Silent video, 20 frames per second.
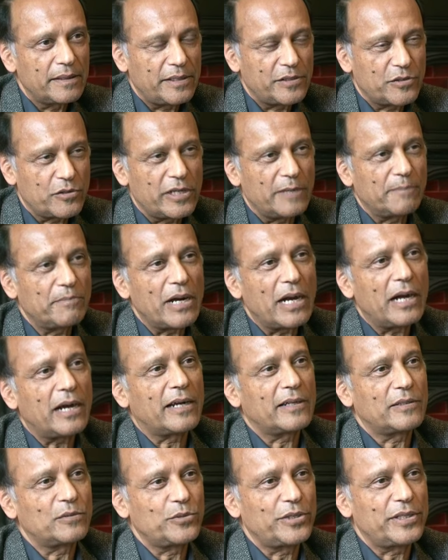is on a
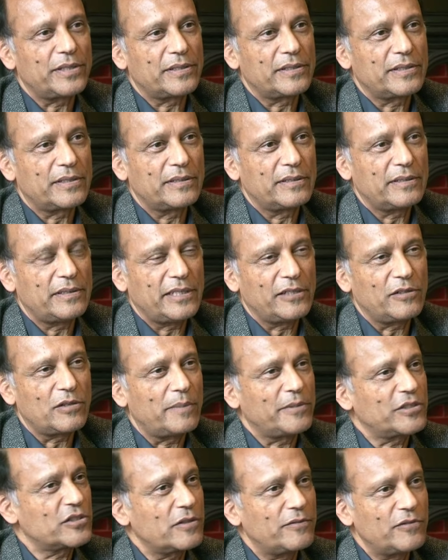par with the
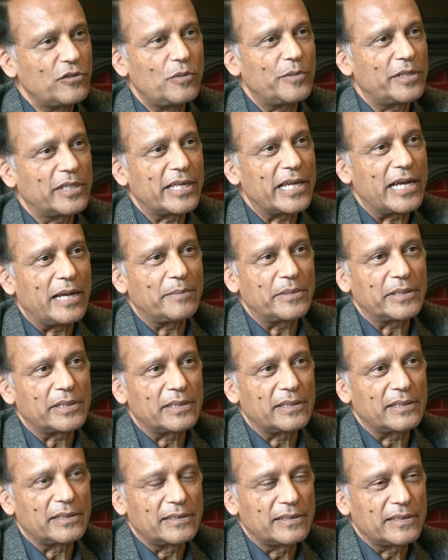economics of human
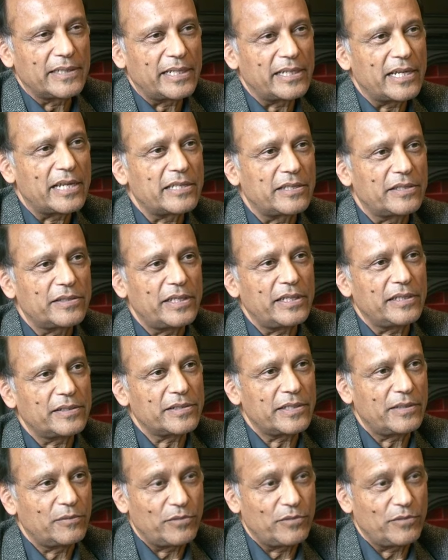capital and other things,